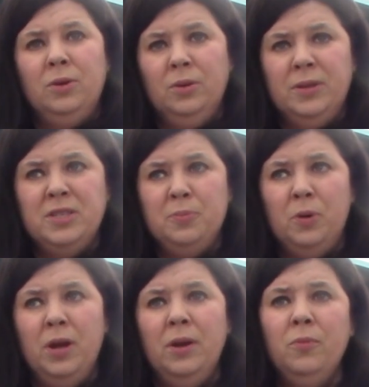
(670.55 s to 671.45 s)
early
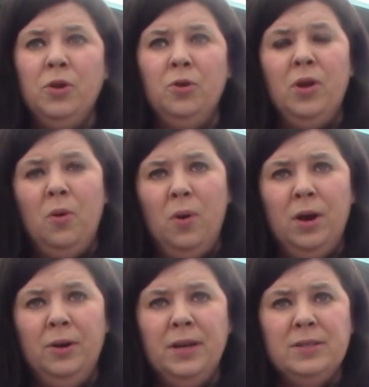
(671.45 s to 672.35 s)
spring when you're not
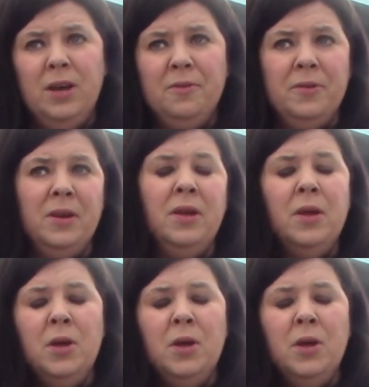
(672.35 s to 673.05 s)
watering as often.